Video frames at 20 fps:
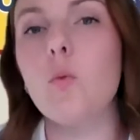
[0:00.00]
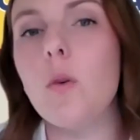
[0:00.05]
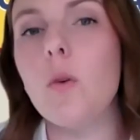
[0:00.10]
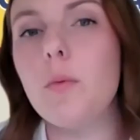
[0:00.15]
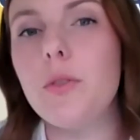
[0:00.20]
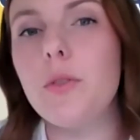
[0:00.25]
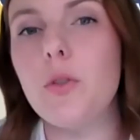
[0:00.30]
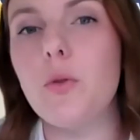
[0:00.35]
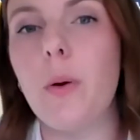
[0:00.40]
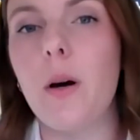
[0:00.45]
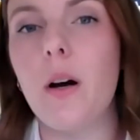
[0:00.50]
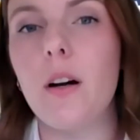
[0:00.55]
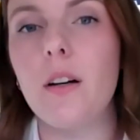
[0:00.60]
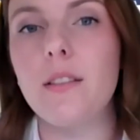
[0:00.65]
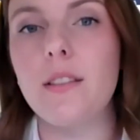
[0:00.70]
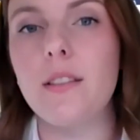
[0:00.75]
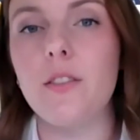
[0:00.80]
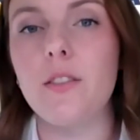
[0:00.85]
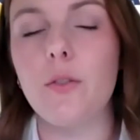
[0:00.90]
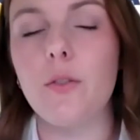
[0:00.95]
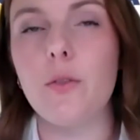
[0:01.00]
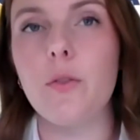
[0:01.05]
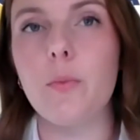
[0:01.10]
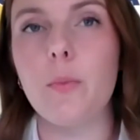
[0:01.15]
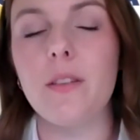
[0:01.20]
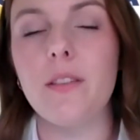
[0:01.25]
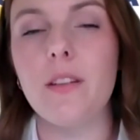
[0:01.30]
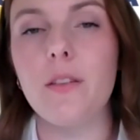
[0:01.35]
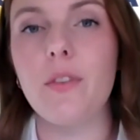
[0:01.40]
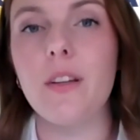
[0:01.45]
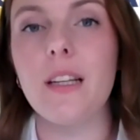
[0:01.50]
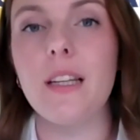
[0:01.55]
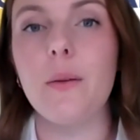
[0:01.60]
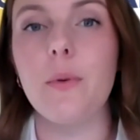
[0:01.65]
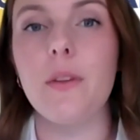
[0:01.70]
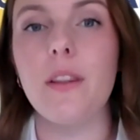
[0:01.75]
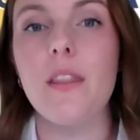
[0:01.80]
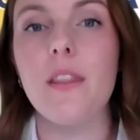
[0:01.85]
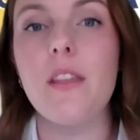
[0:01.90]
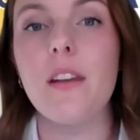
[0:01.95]
what will your party do specifically
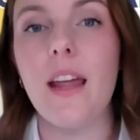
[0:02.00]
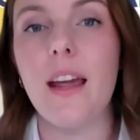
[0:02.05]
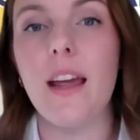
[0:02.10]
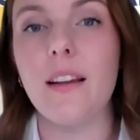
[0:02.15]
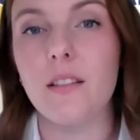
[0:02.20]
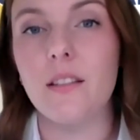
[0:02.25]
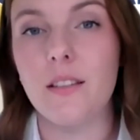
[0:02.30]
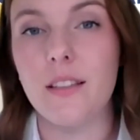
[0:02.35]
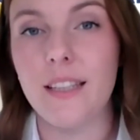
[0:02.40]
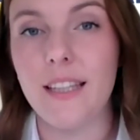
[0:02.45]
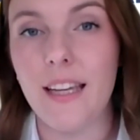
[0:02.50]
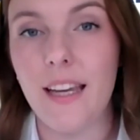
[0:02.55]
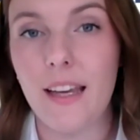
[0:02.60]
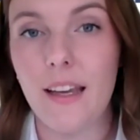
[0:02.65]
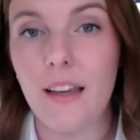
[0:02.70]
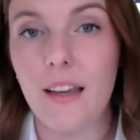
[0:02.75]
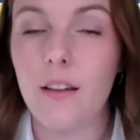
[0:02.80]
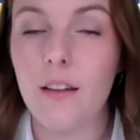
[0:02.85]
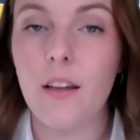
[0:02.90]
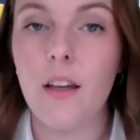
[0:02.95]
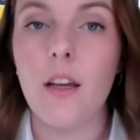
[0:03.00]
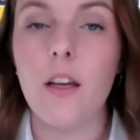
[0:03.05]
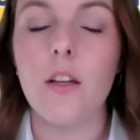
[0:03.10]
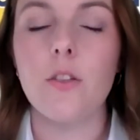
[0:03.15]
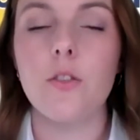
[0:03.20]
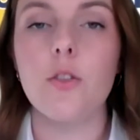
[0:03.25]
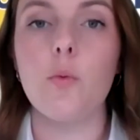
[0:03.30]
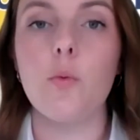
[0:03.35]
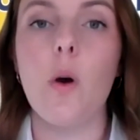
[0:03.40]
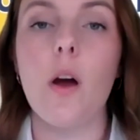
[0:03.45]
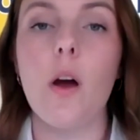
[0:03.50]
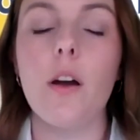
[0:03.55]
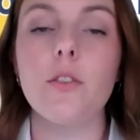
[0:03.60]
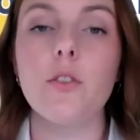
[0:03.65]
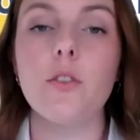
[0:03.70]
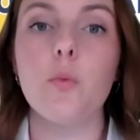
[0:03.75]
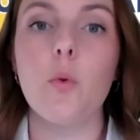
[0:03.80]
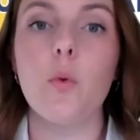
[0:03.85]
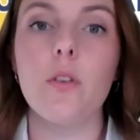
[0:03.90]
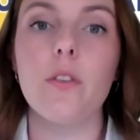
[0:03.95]
within the next year to work
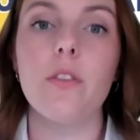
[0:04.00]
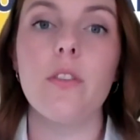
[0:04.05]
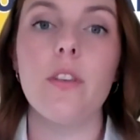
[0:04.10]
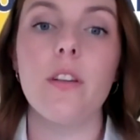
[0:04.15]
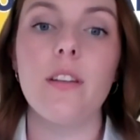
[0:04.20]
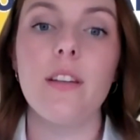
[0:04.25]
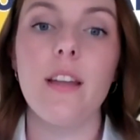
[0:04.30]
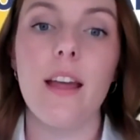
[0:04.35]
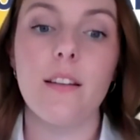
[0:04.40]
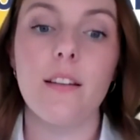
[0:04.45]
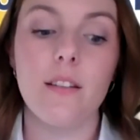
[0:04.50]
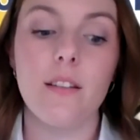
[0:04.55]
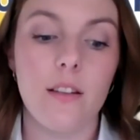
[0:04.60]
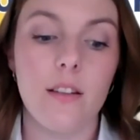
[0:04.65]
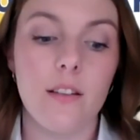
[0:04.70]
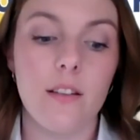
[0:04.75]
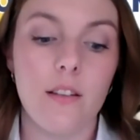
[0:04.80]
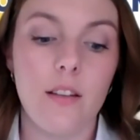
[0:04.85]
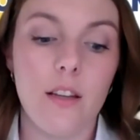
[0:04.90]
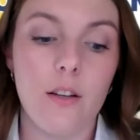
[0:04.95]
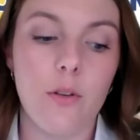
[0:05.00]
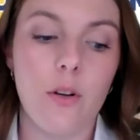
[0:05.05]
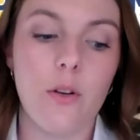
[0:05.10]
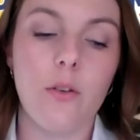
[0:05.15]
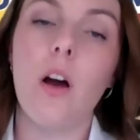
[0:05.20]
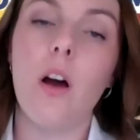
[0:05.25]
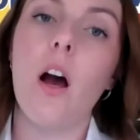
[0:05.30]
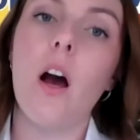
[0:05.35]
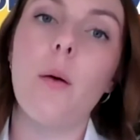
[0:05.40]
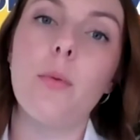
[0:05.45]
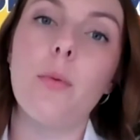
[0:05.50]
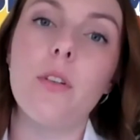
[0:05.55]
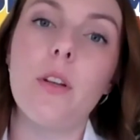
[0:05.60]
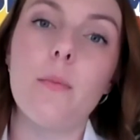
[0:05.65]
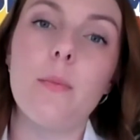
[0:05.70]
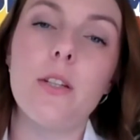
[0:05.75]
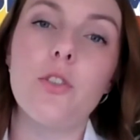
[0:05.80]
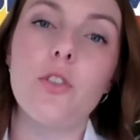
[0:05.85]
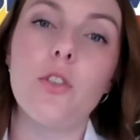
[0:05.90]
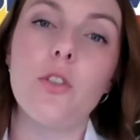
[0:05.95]
towards the net zero carbon
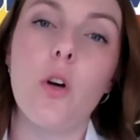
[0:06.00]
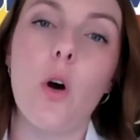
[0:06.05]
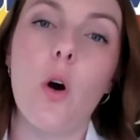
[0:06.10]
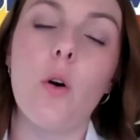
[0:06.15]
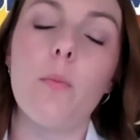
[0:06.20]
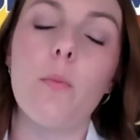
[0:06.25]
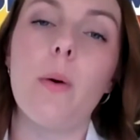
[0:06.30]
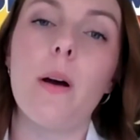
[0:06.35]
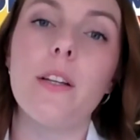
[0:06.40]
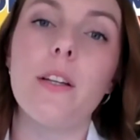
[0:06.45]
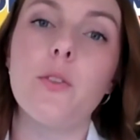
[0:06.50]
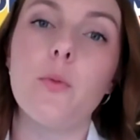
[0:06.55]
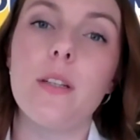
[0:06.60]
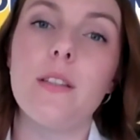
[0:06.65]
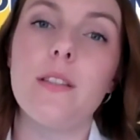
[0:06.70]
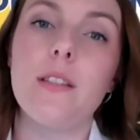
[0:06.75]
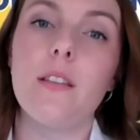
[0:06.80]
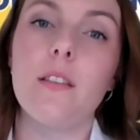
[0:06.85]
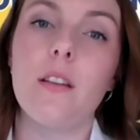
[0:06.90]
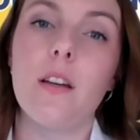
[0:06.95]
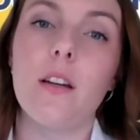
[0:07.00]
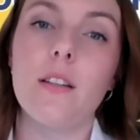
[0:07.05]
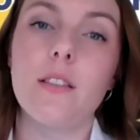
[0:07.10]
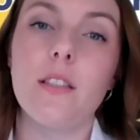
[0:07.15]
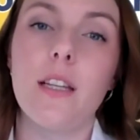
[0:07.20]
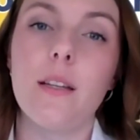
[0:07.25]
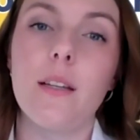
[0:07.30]
emission goal by 2030?